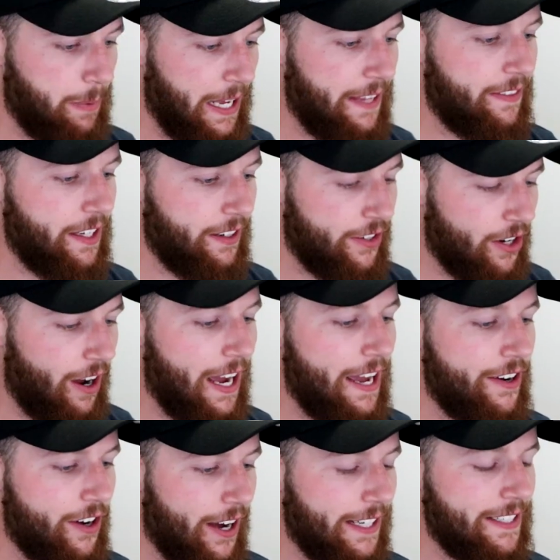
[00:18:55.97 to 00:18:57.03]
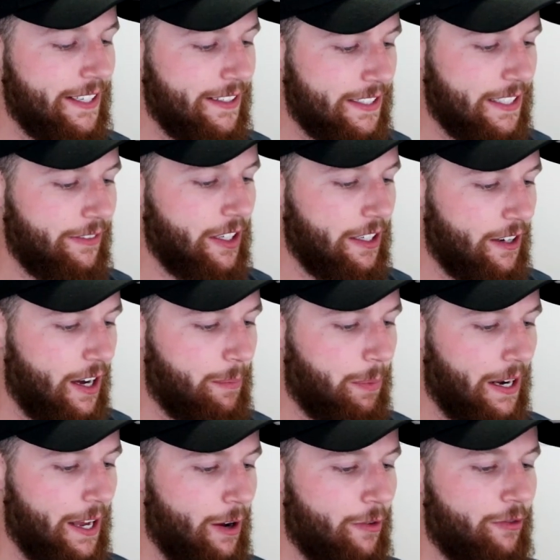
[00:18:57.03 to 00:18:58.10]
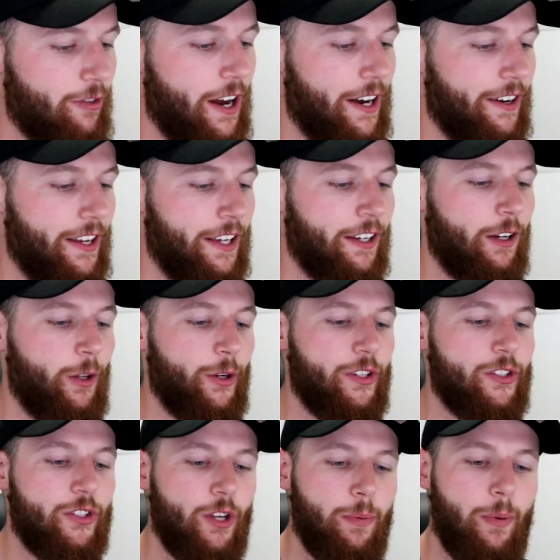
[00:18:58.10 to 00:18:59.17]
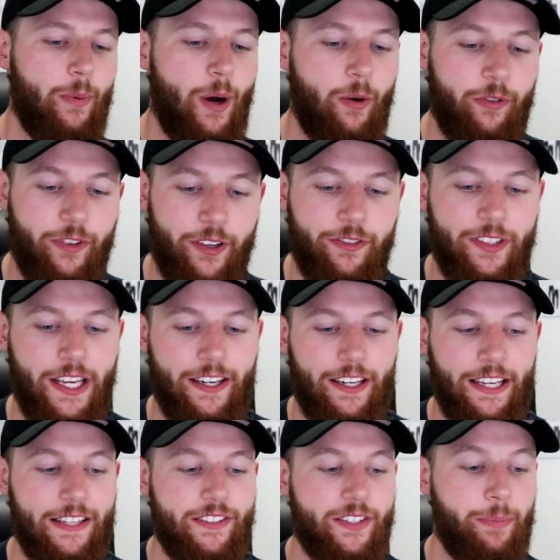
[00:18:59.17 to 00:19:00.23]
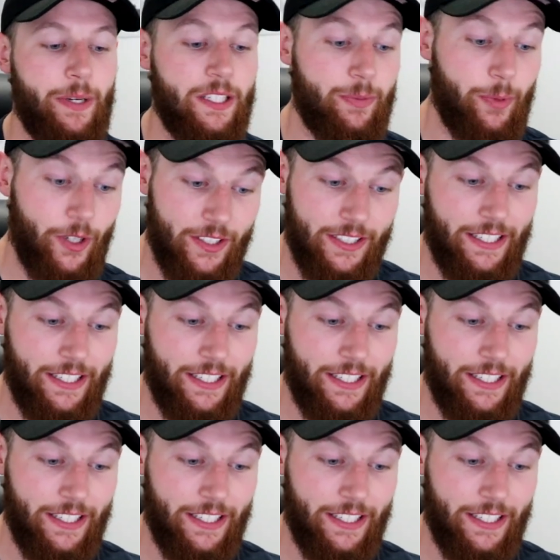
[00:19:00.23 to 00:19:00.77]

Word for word: he played the entire 1979 playoff run, including Super Bowl 15 against the Pittsburgh